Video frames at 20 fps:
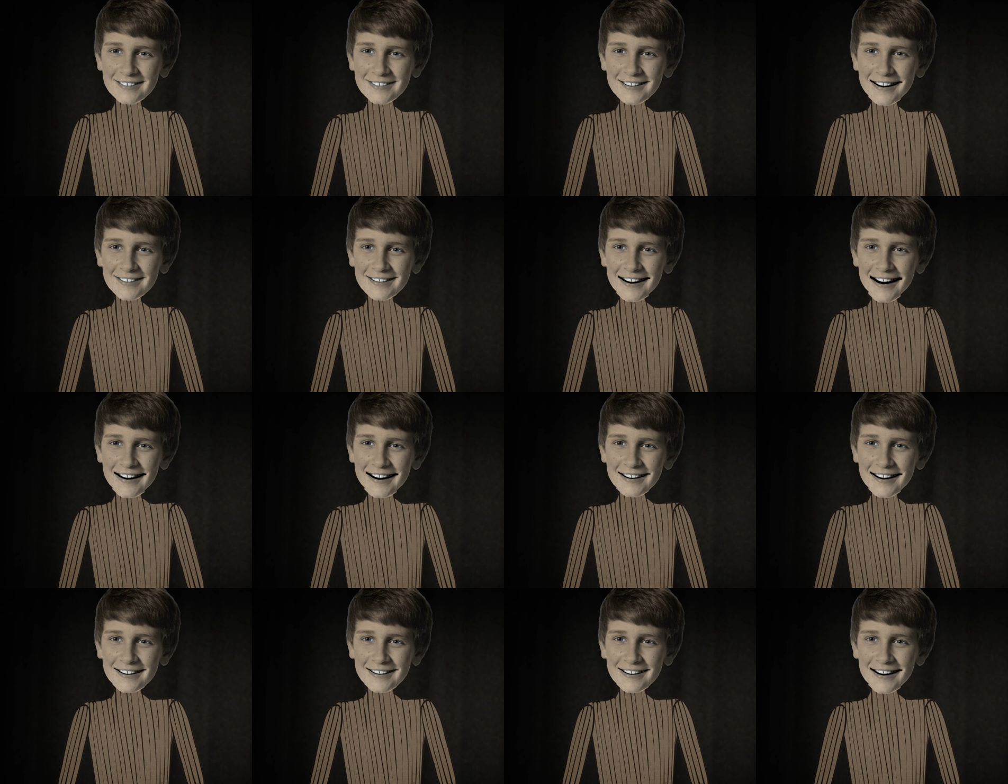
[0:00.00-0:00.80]
but
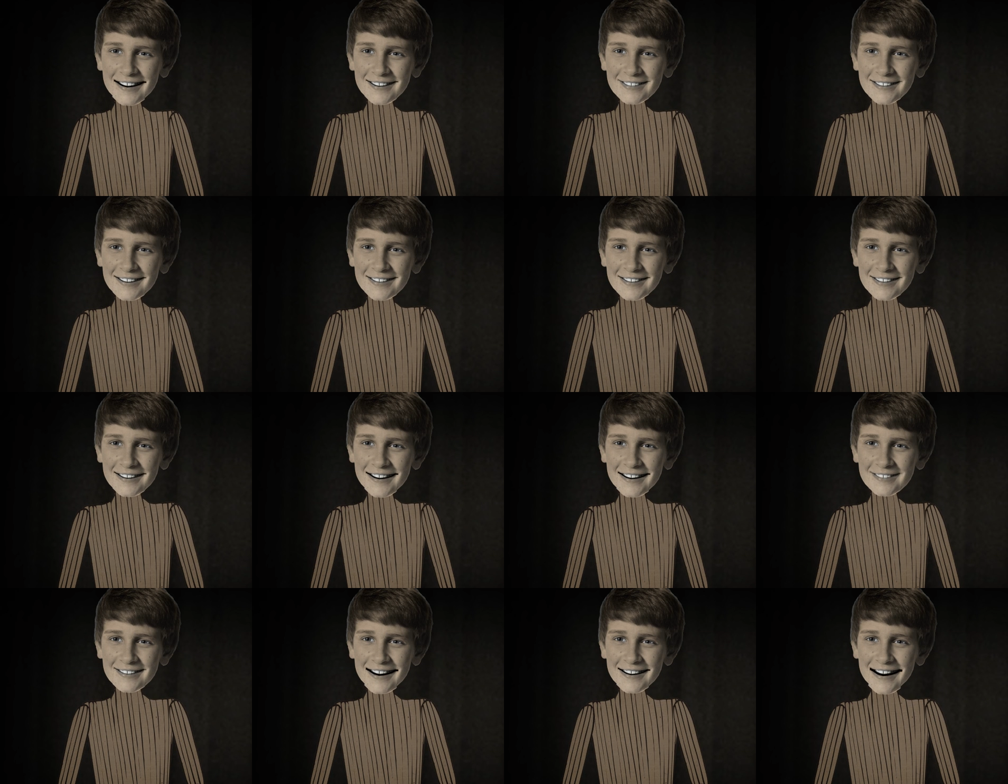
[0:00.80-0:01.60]
those examples
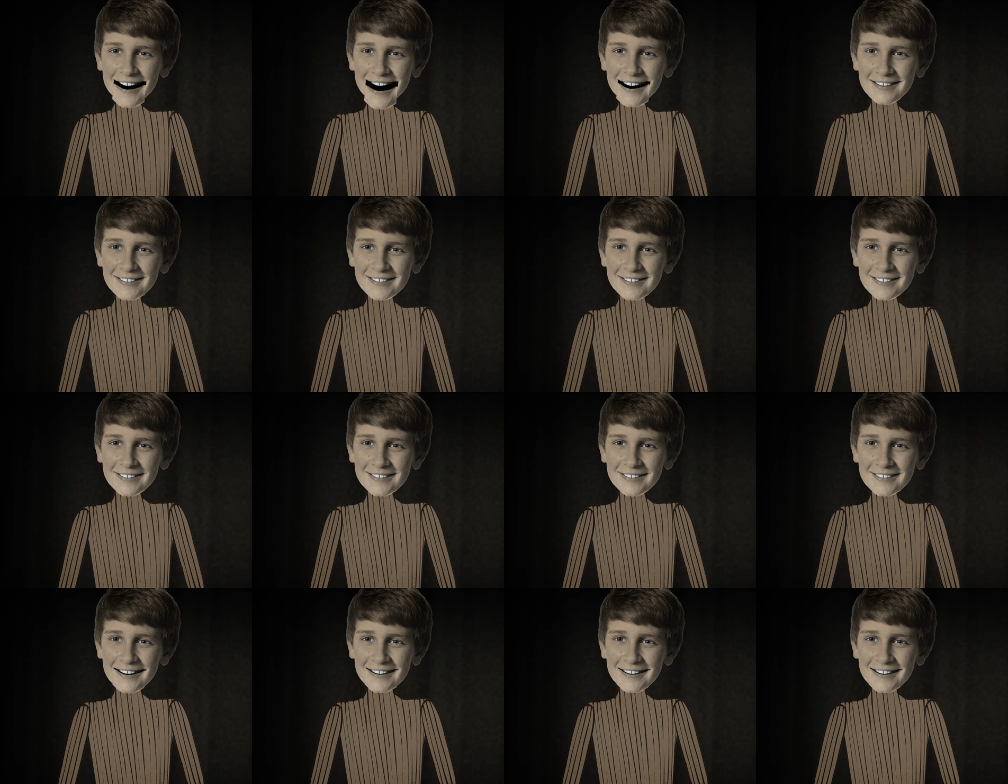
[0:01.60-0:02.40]
must be left
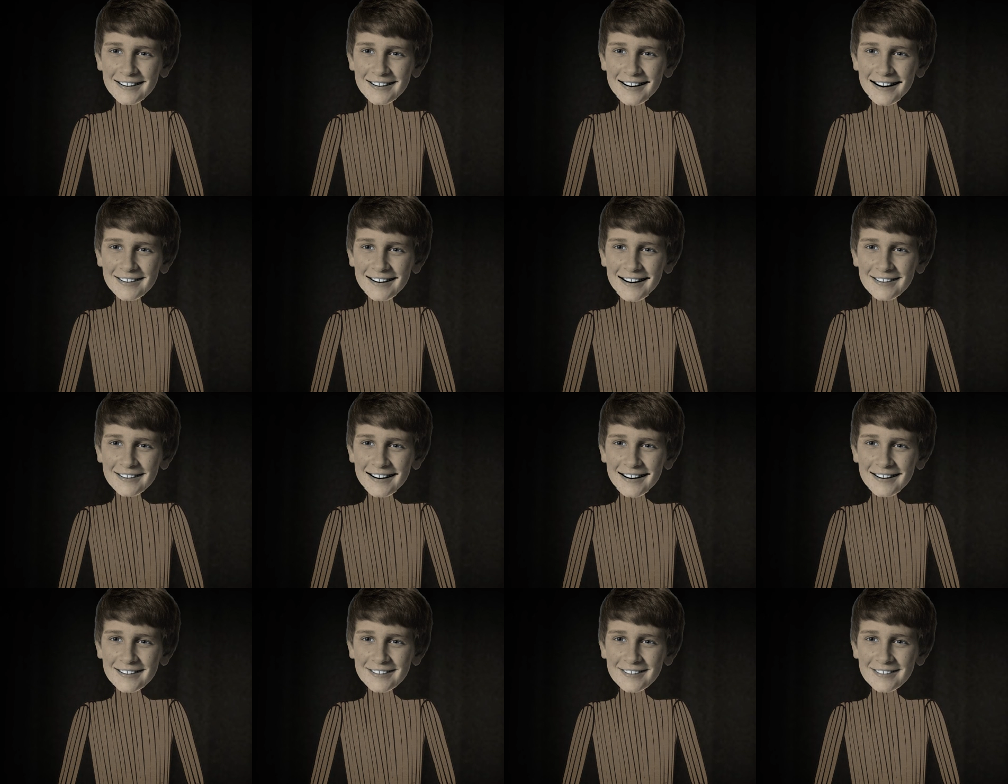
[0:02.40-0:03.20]
for another
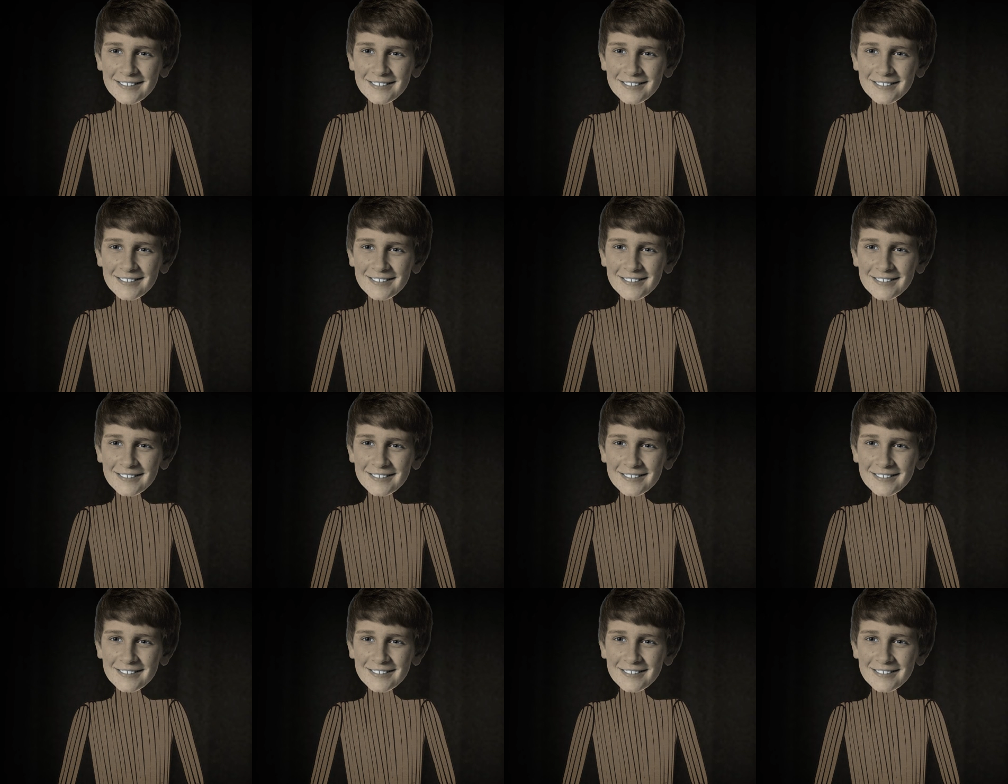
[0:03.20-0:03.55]
day.